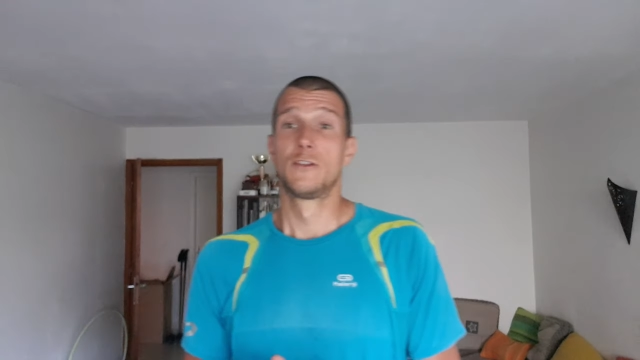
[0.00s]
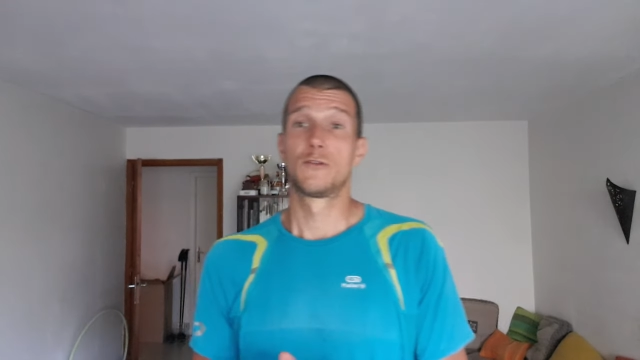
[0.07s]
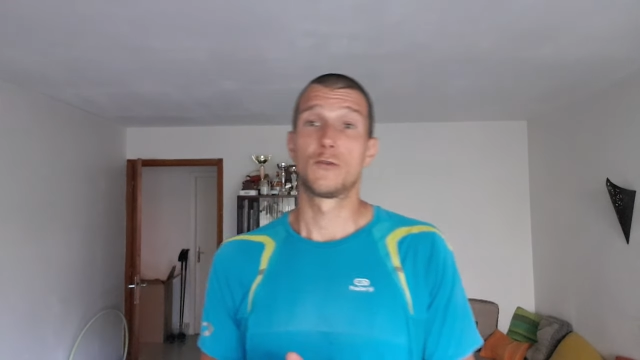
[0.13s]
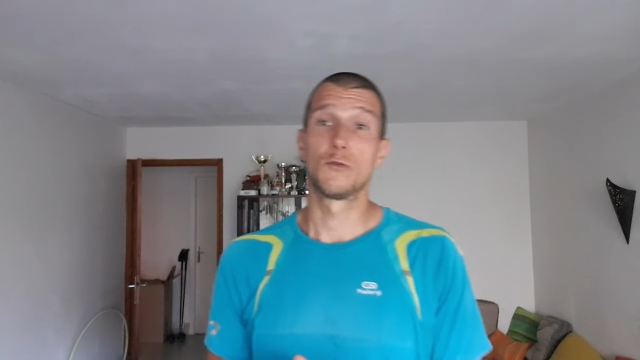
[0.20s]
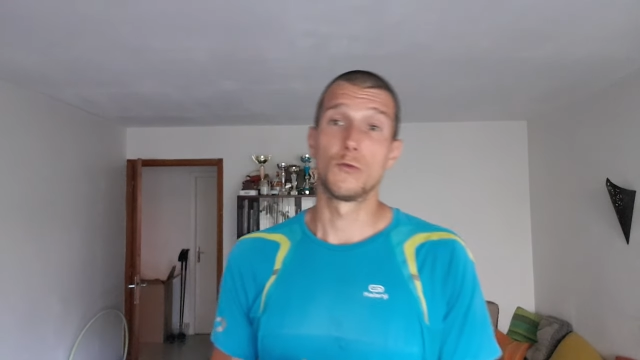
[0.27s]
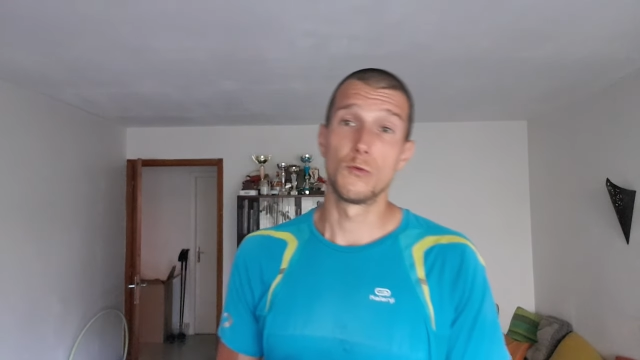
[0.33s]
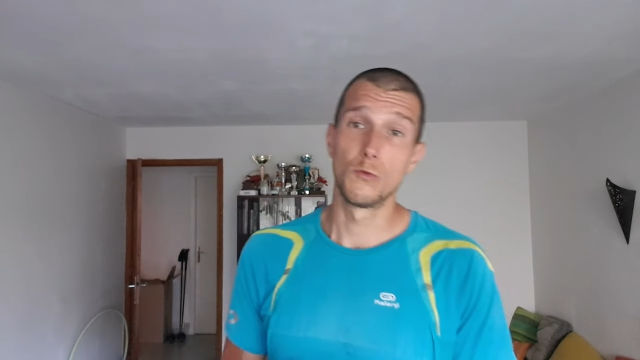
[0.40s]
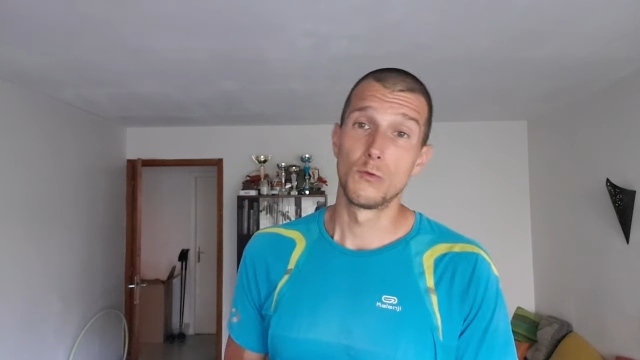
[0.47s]

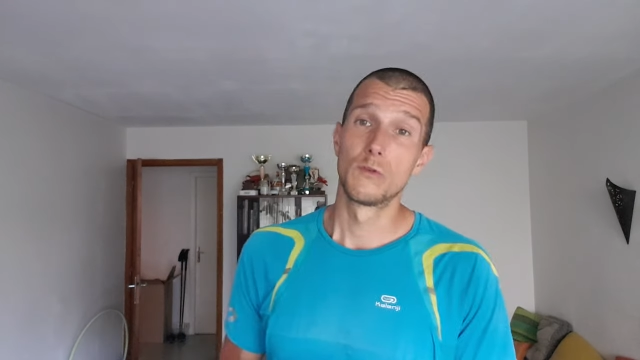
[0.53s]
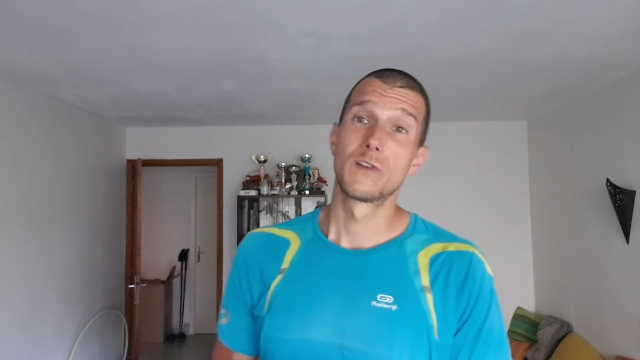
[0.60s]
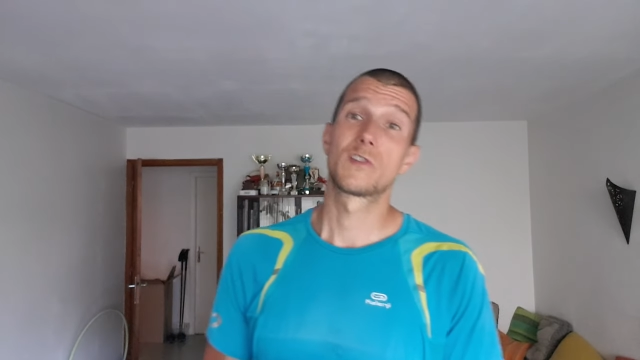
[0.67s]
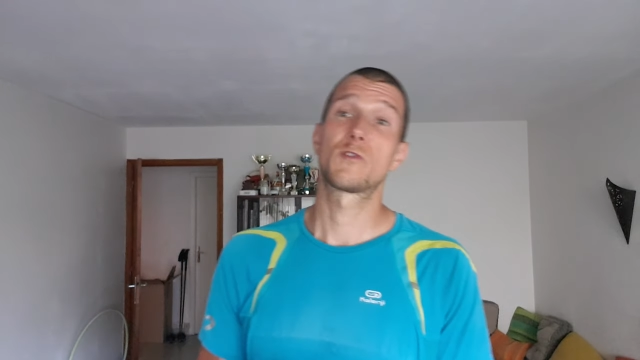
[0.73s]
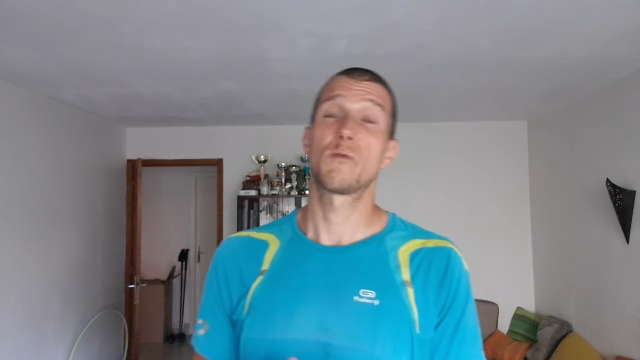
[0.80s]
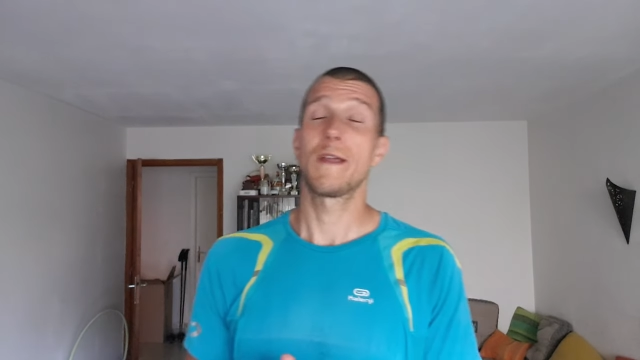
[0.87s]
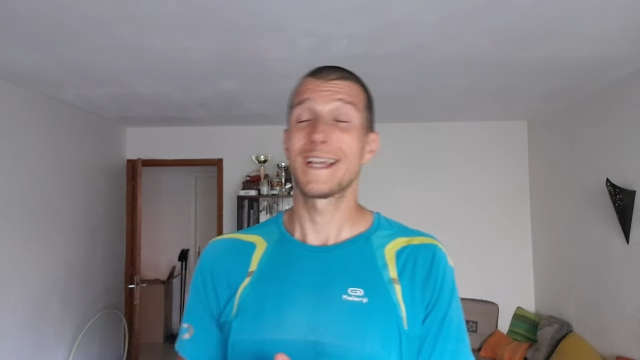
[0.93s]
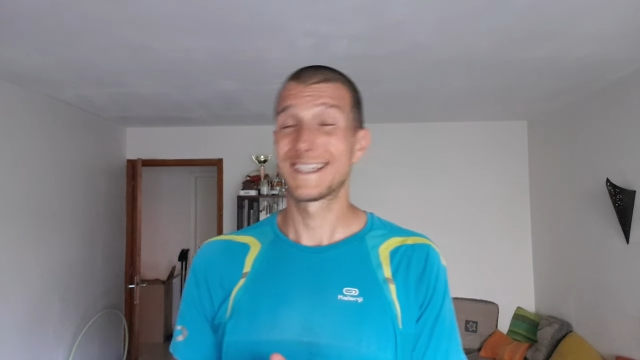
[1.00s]
to
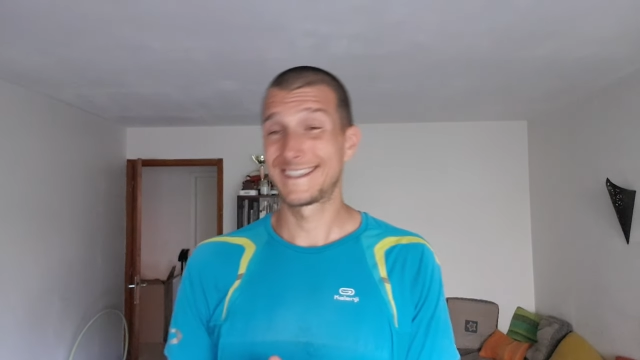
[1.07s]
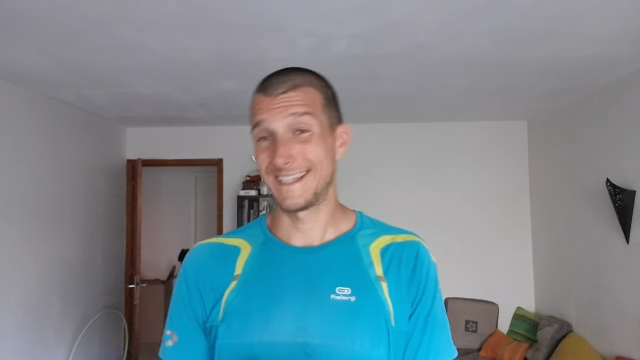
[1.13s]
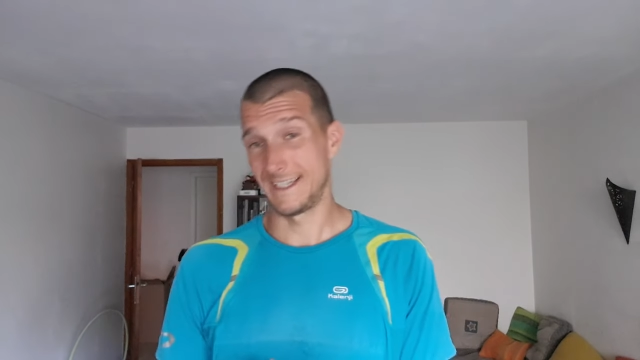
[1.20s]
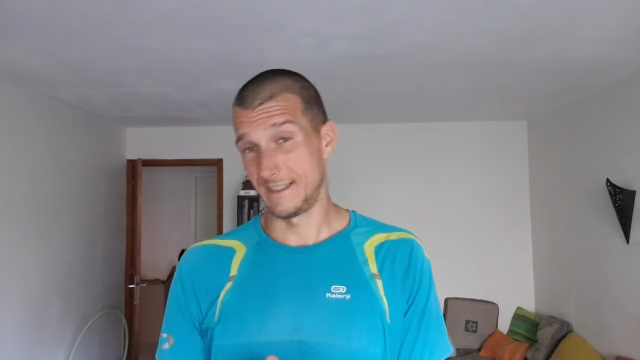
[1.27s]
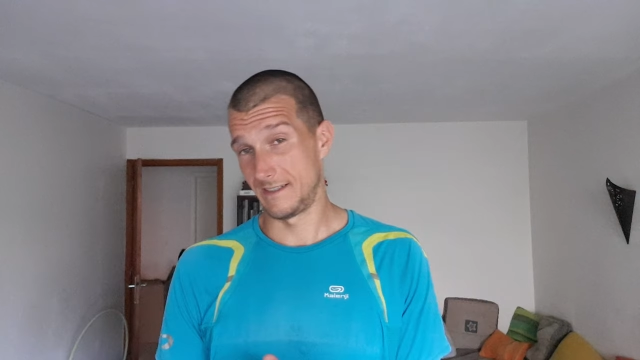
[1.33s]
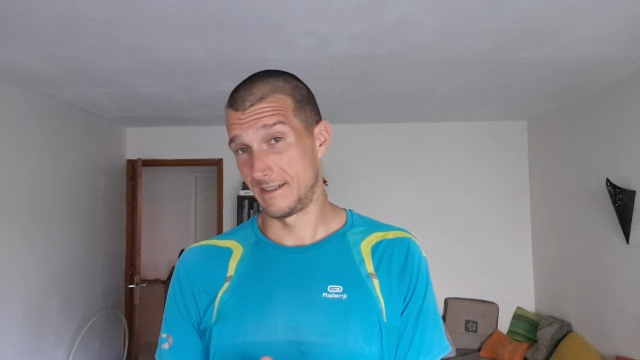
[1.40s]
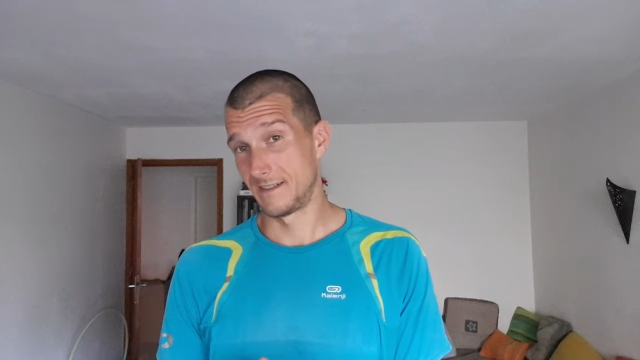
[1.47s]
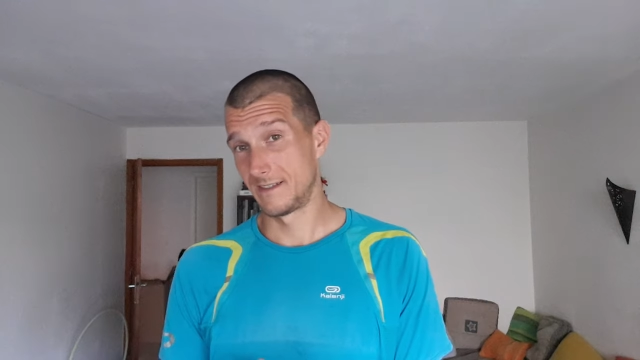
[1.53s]

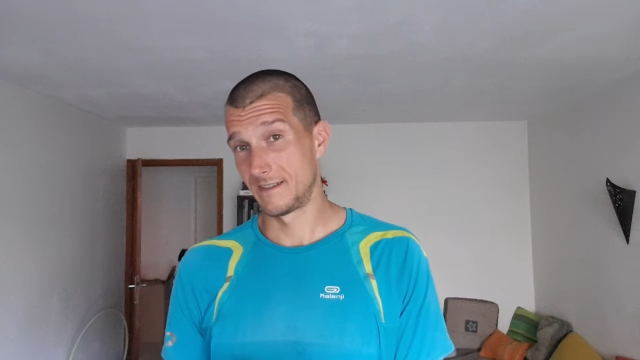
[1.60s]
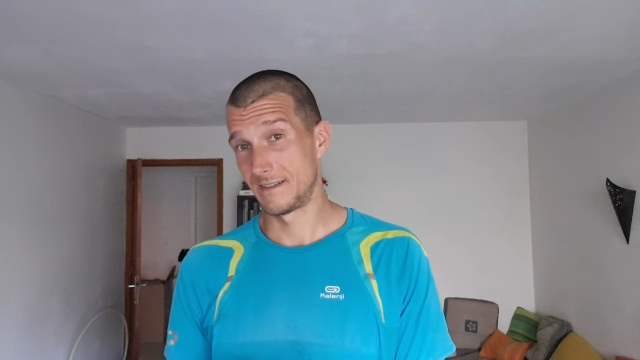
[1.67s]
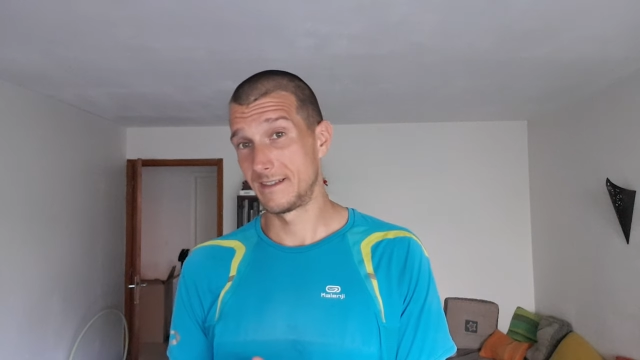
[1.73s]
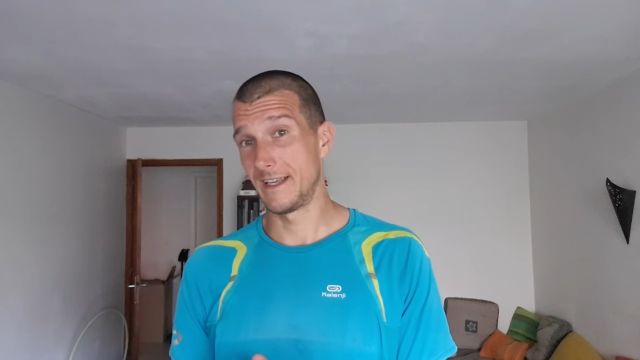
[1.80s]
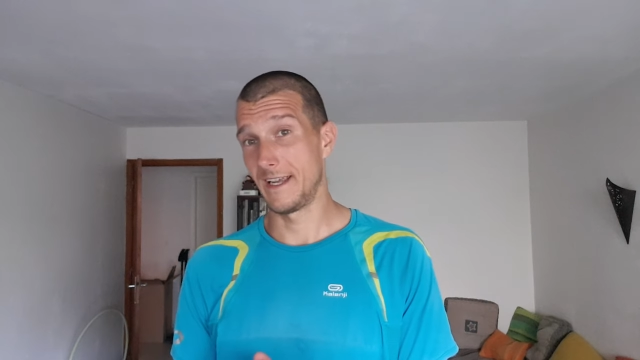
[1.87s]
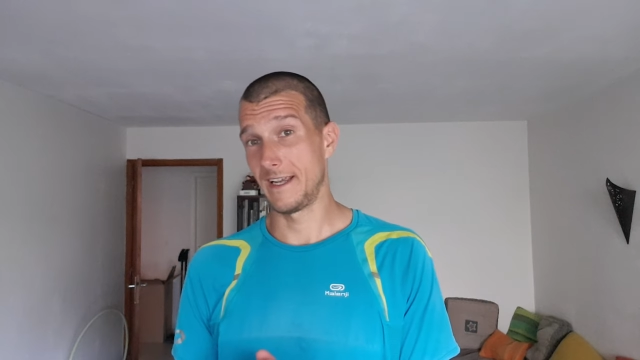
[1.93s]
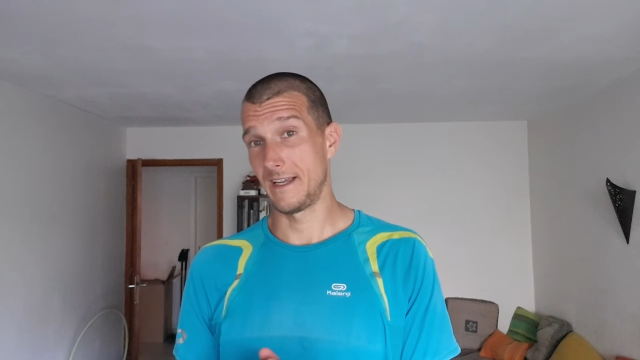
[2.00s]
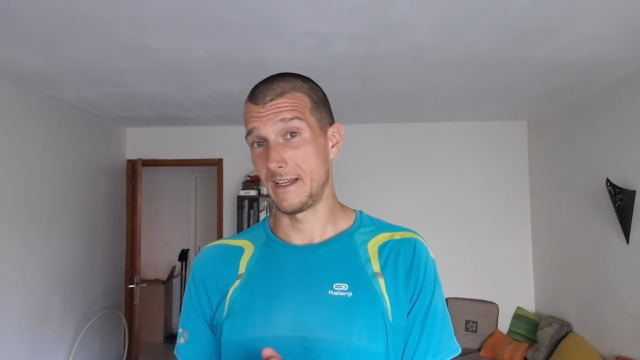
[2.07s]
strengthen
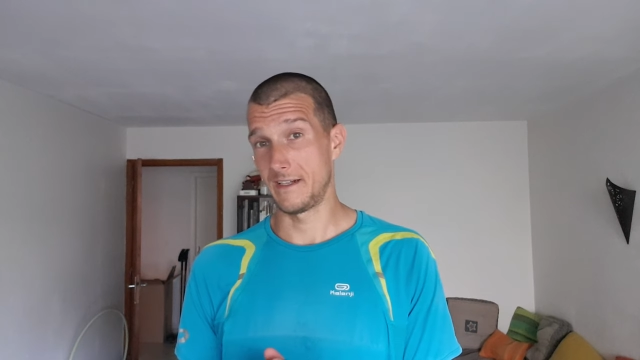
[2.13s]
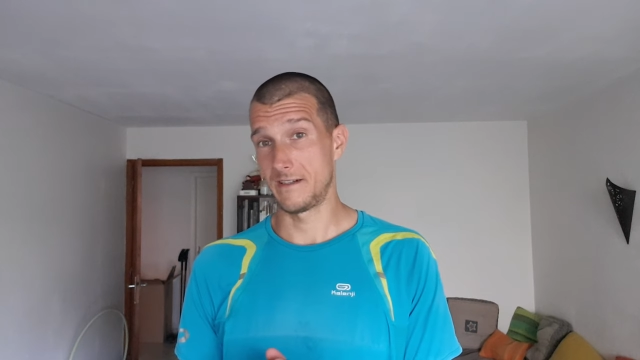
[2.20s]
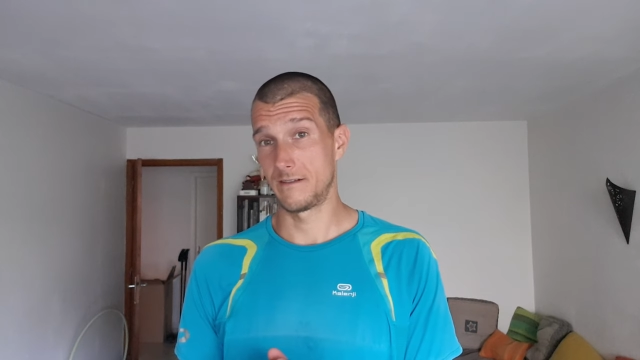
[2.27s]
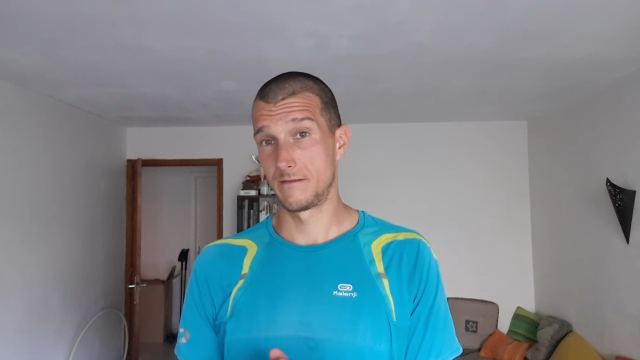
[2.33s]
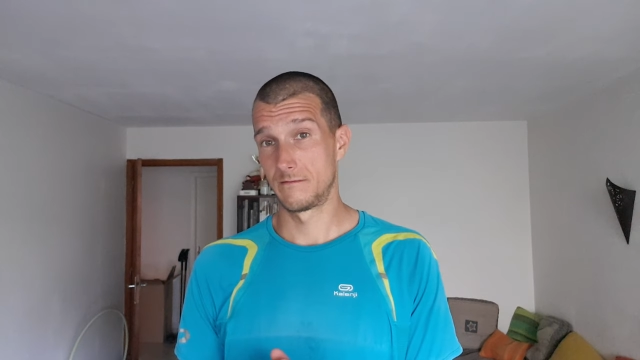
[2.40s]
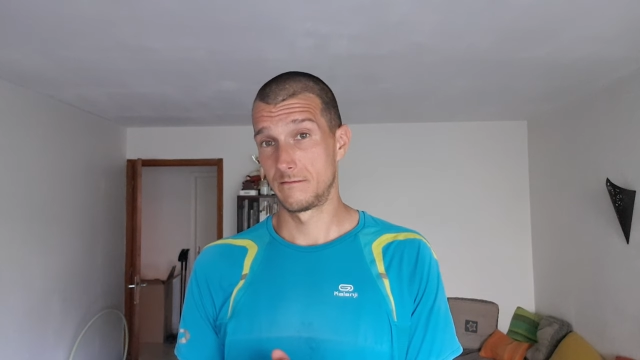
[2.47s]
their